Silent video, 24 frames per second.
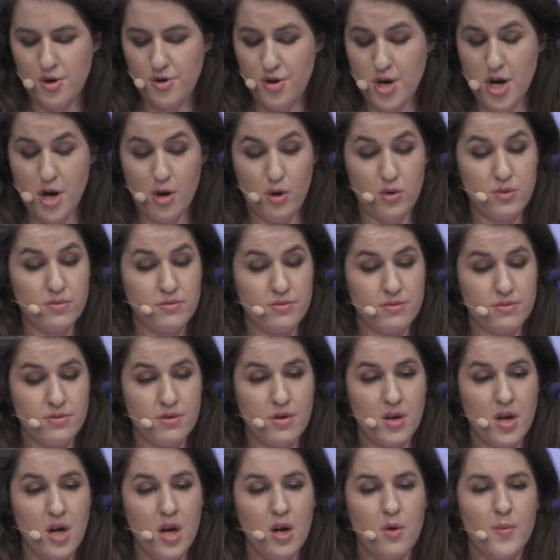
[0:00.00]
No.
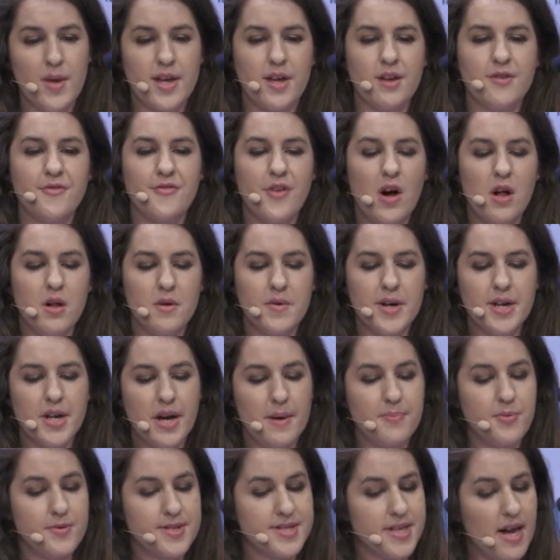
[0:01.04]
We can follow it
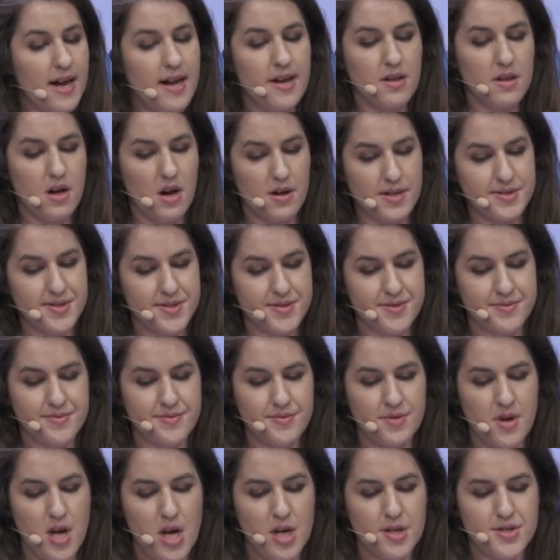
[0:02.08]
up with dialogues.
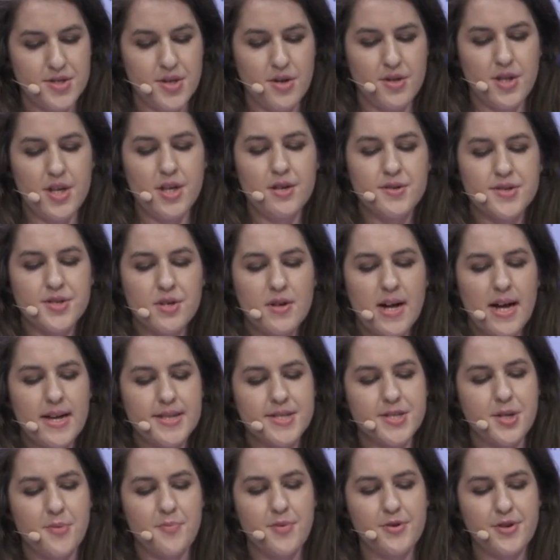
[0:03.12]
So the user
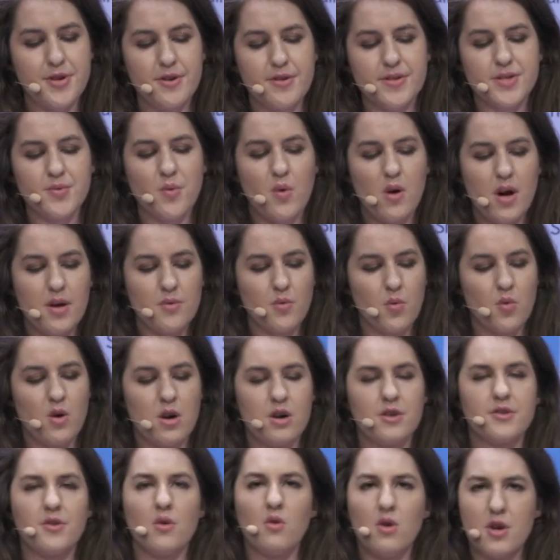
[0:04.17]
has to produce one
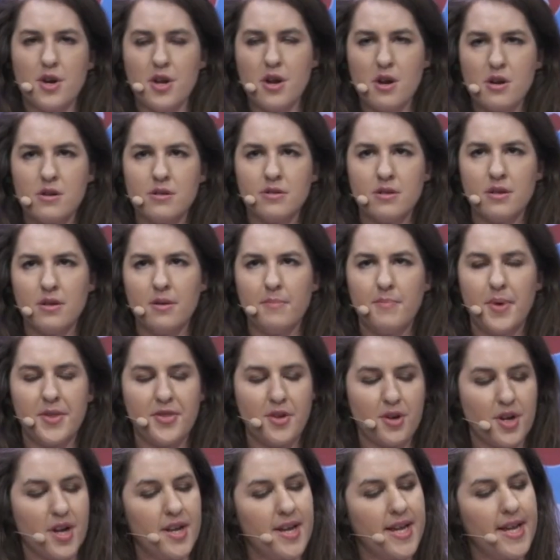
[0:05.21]
word order, but
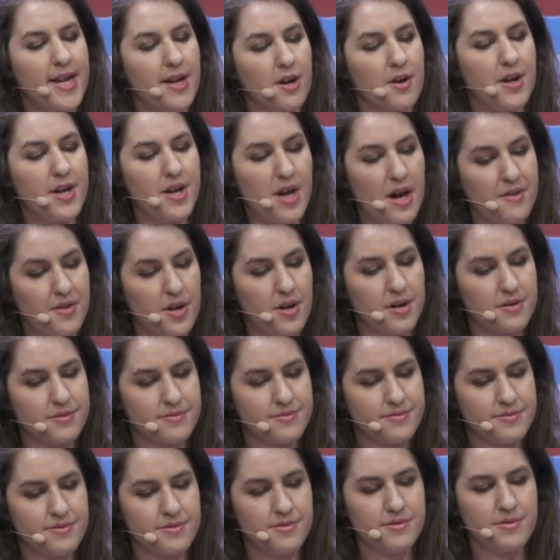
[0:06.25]
they're going to hear another.
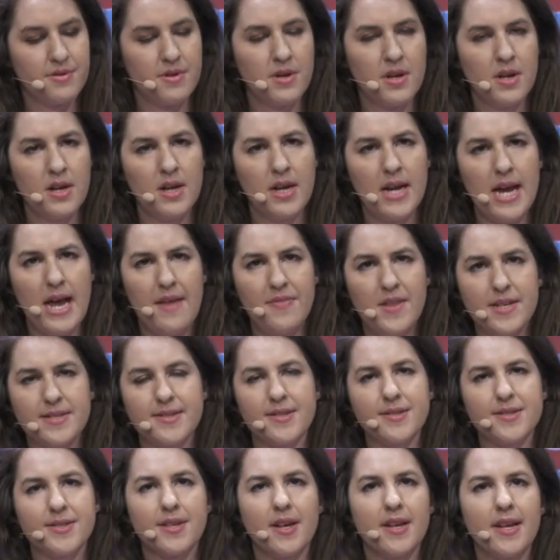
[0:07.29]
And
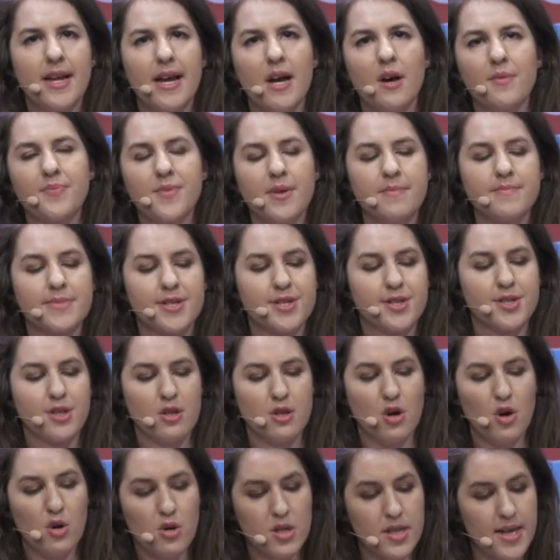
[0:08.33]
this is going to help them
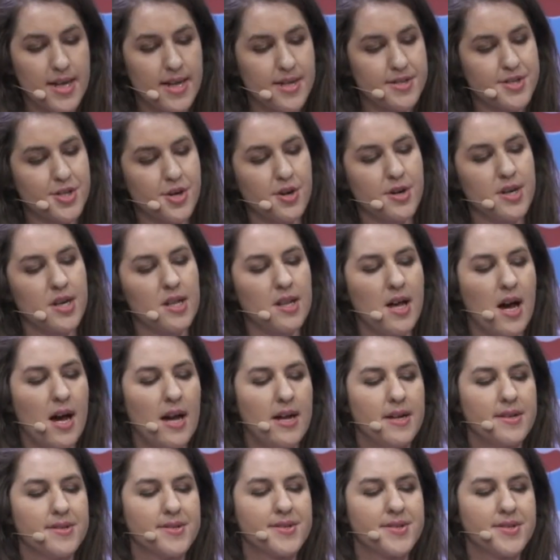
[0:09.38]
slowly
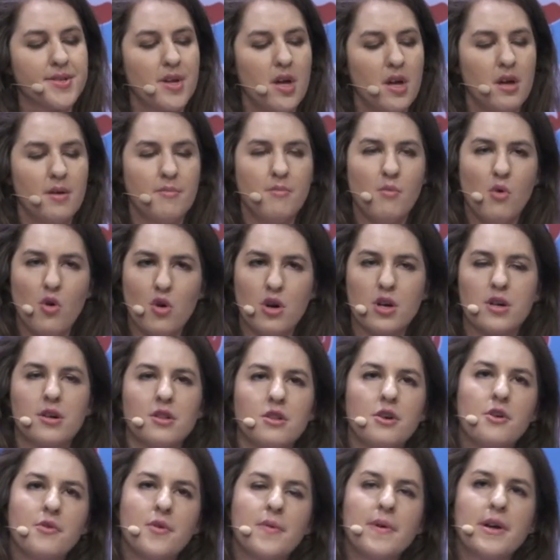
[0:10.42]
internalize more
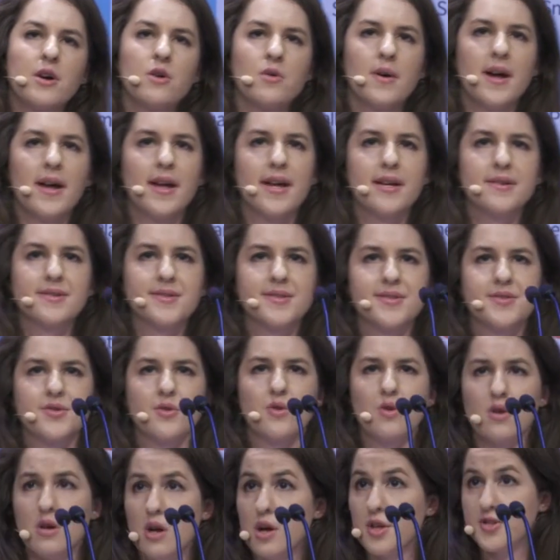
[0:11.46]
colloquial ways
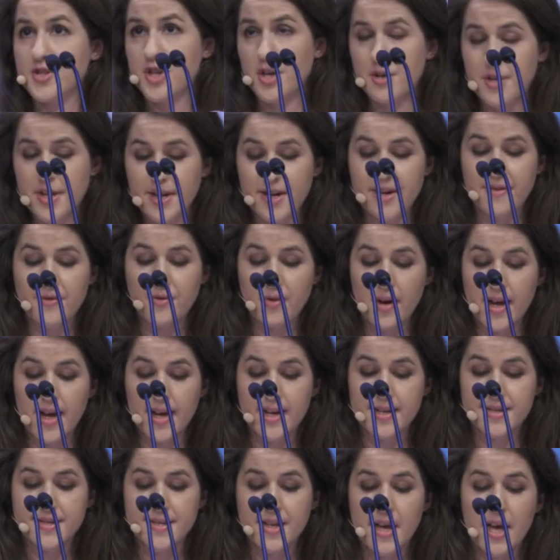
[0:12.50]
or alternative
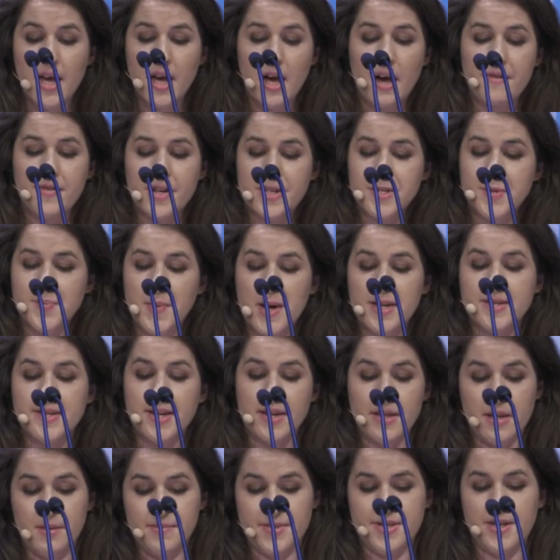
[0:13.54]
ways of
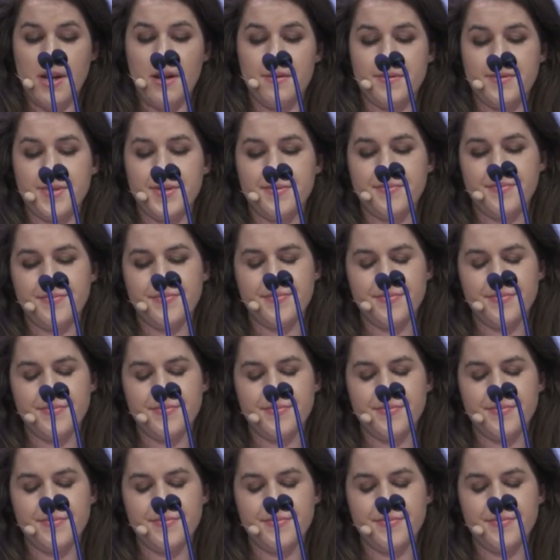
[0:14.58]
expressing themselves.